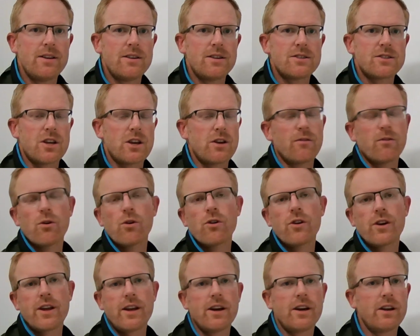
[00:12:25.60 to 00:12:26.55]
So you've
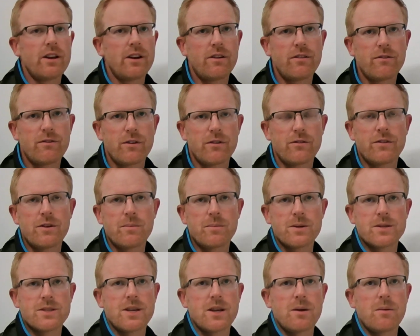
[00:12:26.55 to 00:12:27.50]
already hit
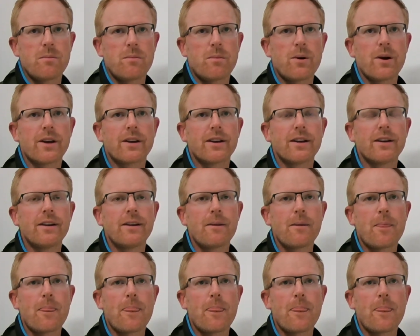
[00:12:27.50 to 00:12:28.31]
50% pregnant